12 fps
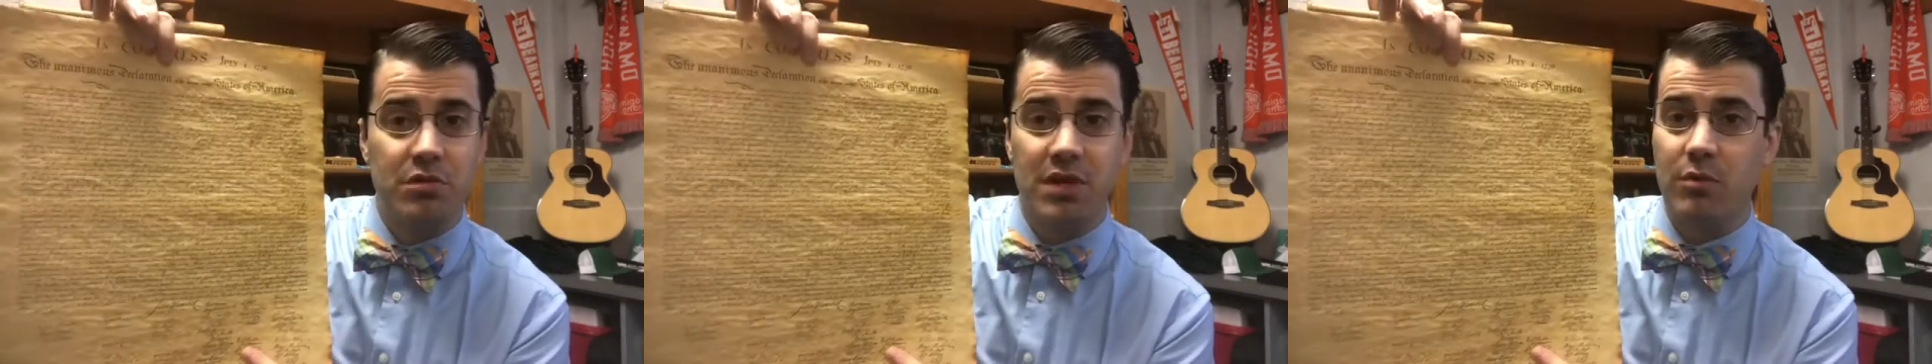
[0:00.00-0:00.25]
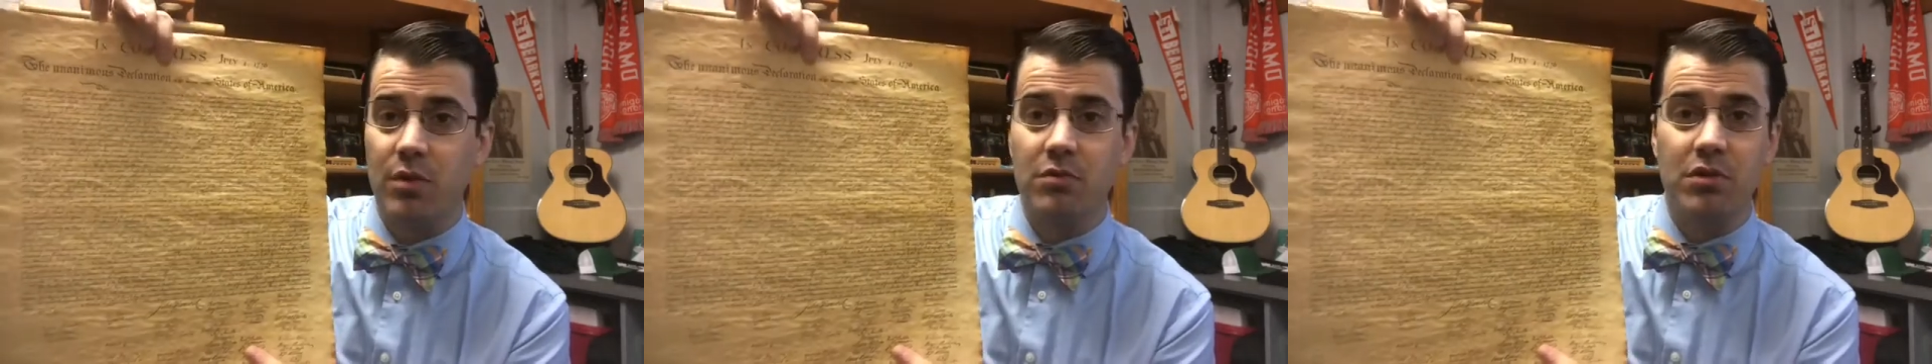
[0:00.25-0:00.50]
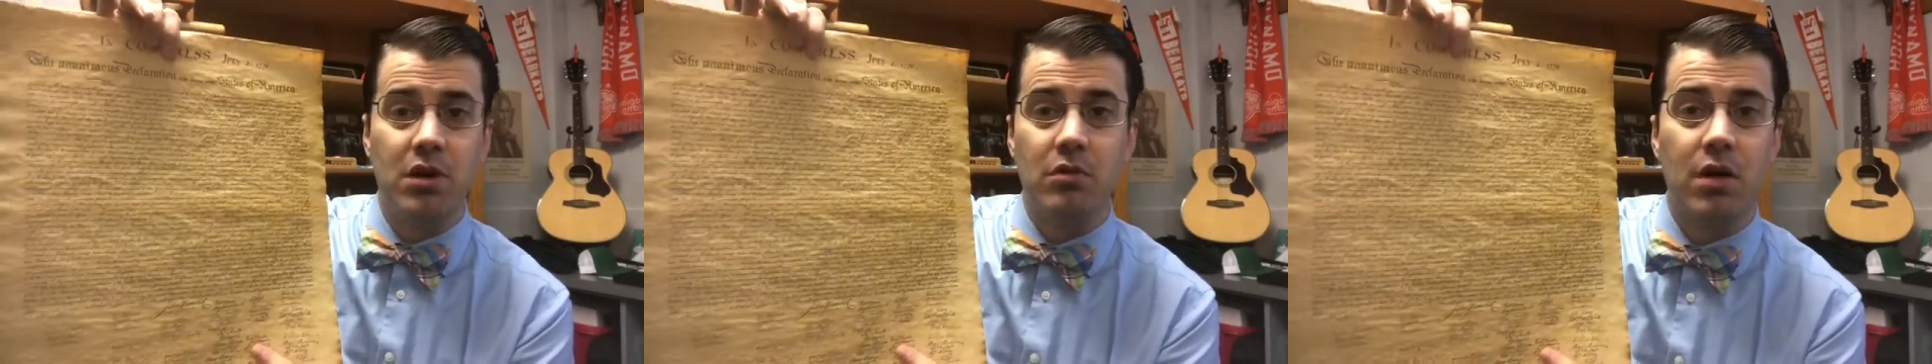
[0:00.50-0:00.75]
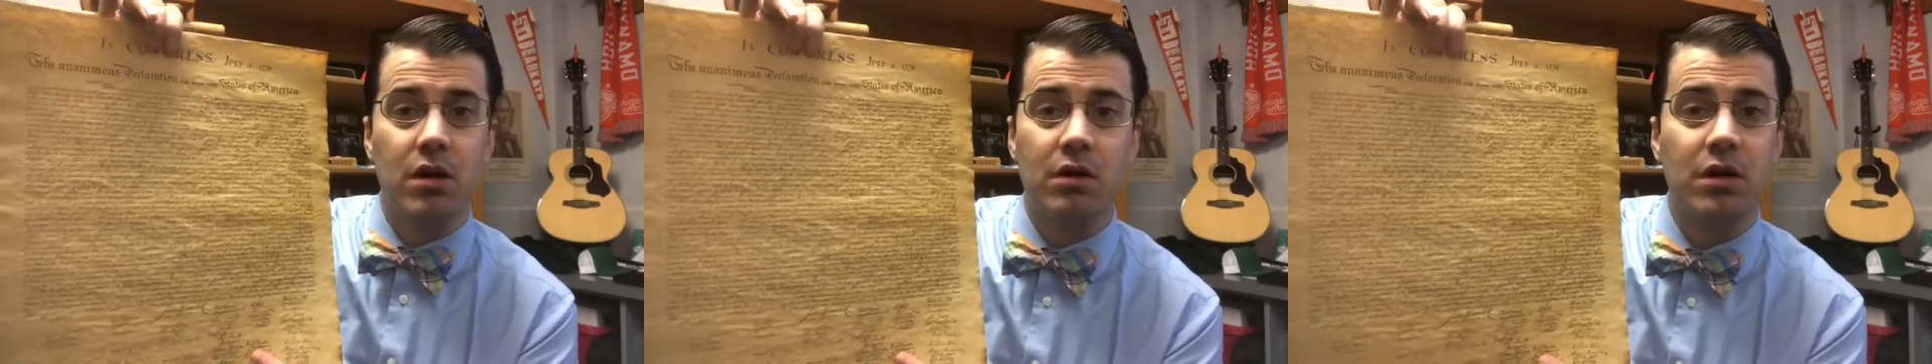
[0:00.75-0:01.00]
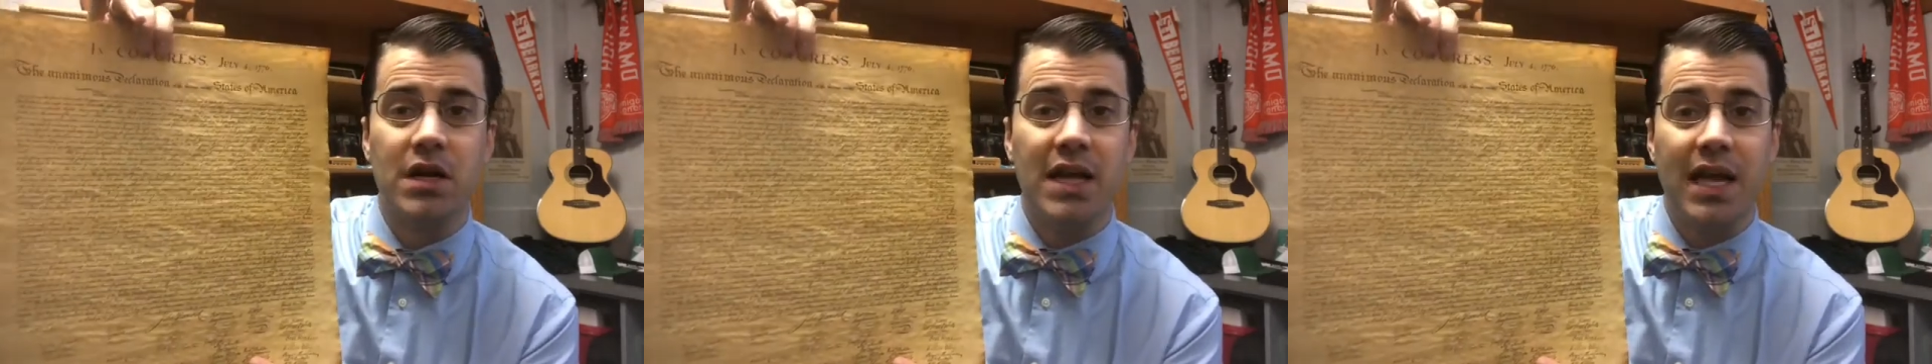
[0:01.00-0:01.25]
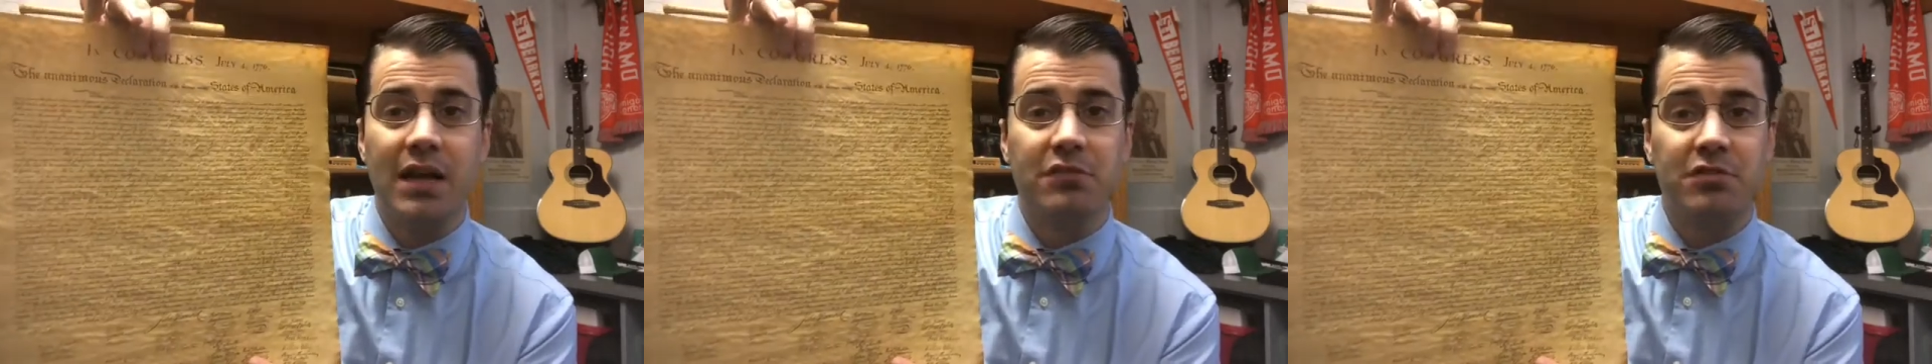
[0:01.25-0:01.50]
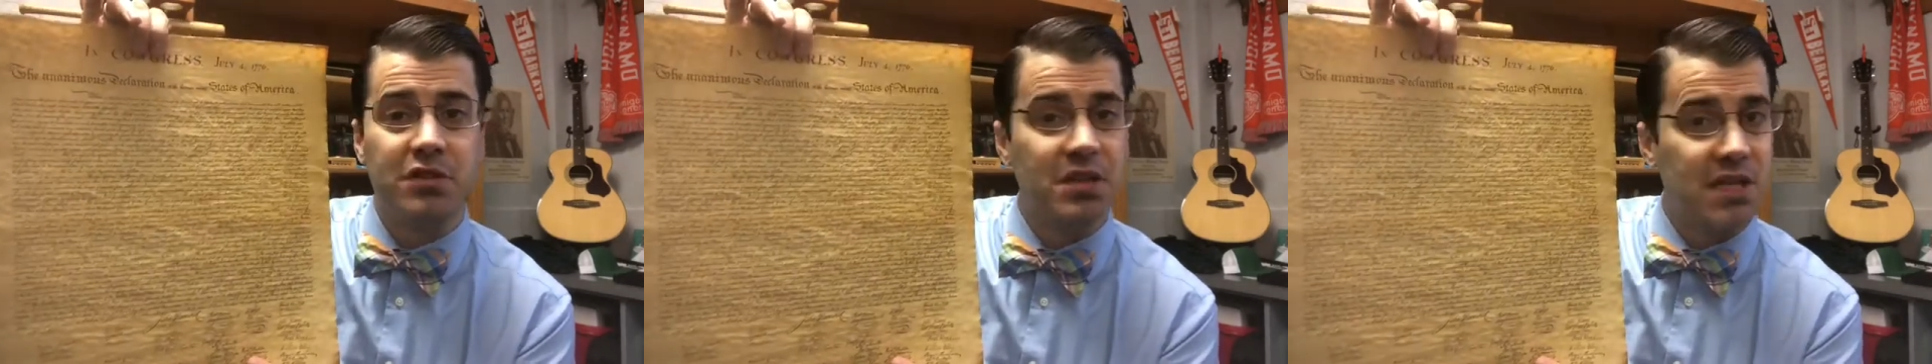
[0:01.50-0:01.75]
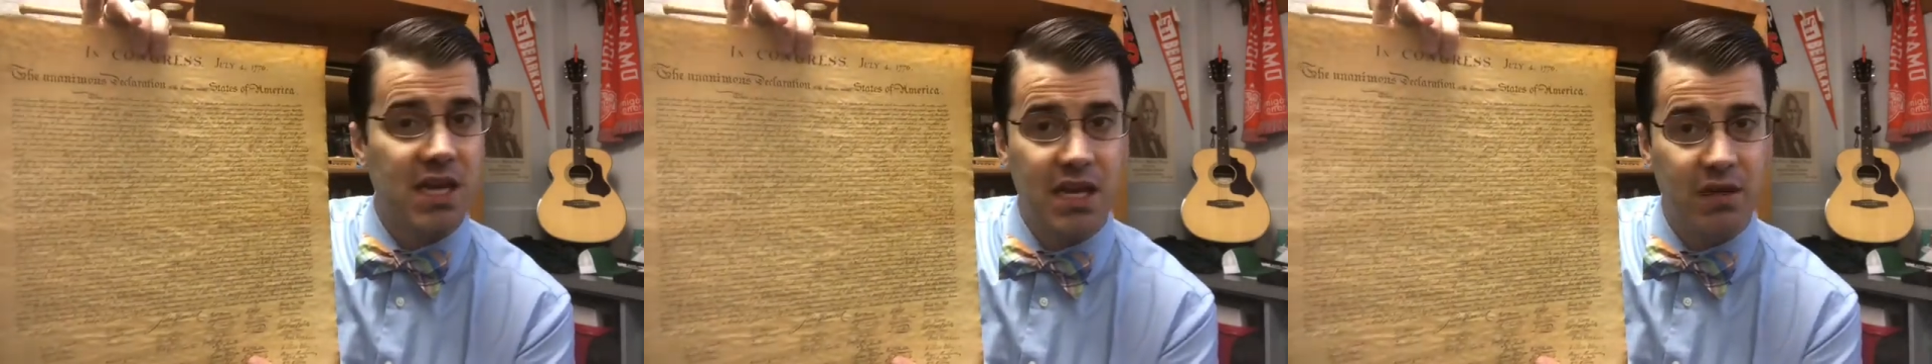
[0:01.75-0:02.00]
that we were no longer going to answer to
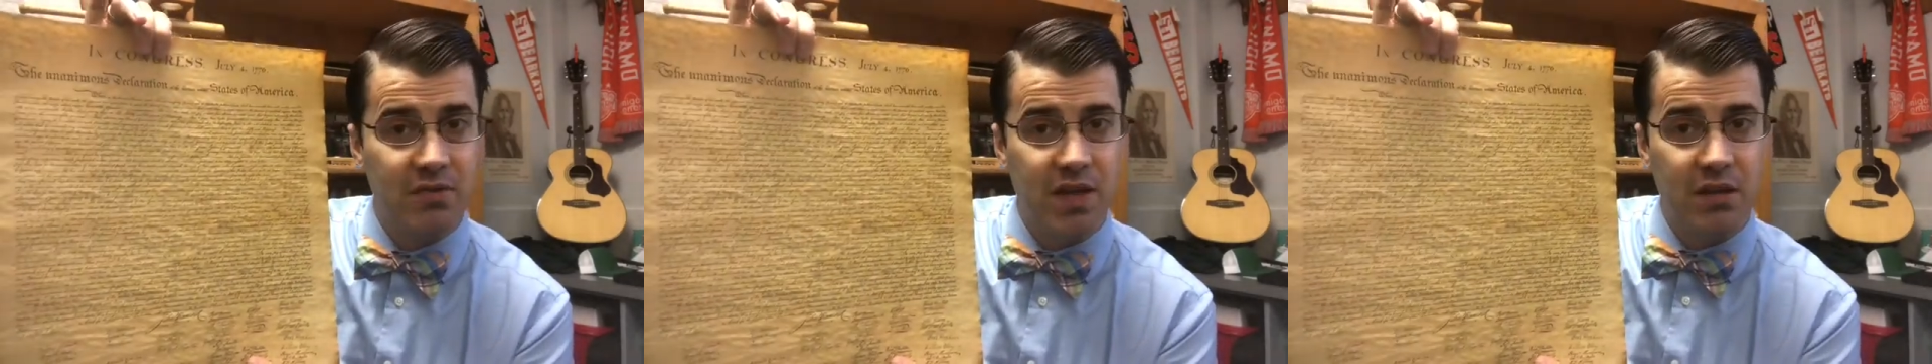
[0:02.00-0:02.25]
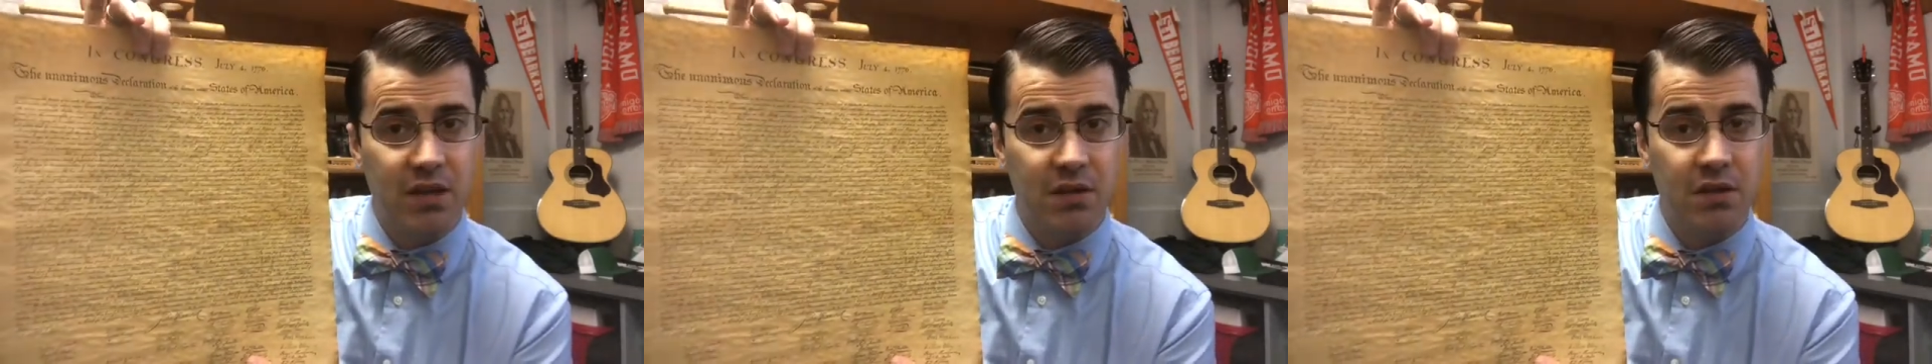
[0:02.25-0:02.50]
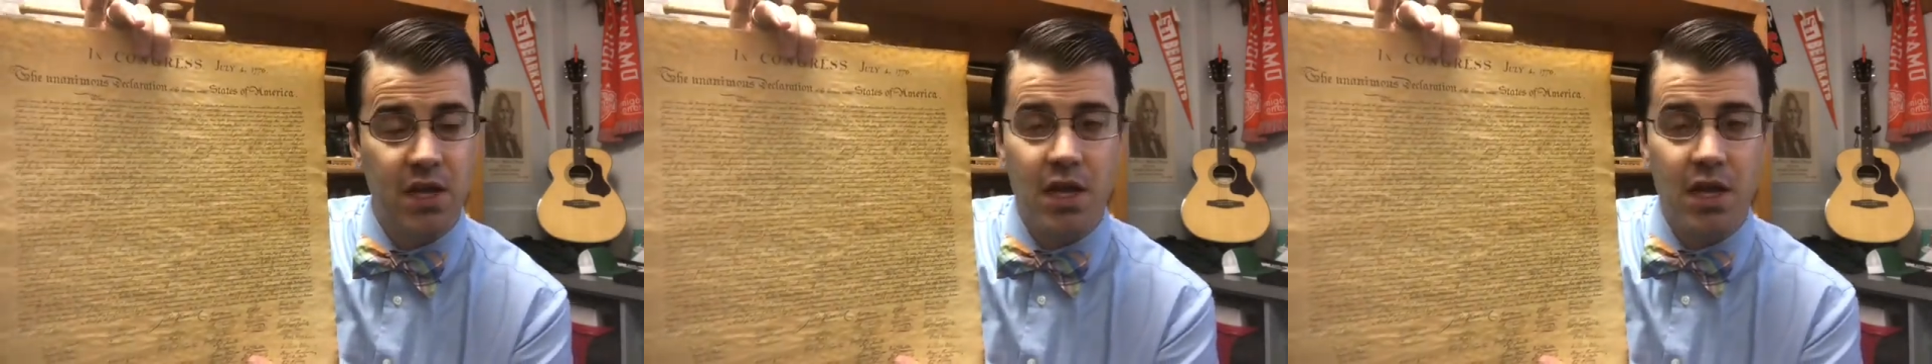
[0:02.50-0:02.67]
the King of England.